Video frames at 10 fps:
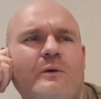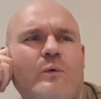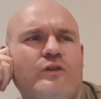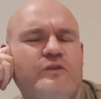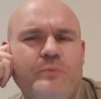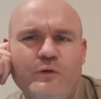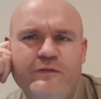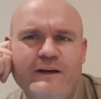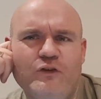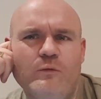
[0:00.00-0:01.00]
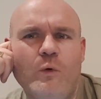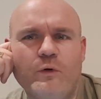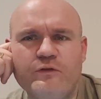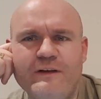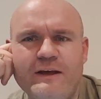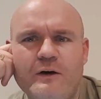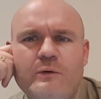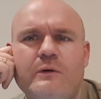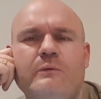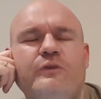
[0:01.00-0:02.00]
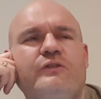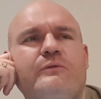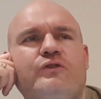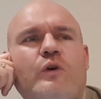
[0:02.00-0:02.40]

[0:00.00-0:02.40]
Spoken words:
Watched Spoon Fed No More's video, where she was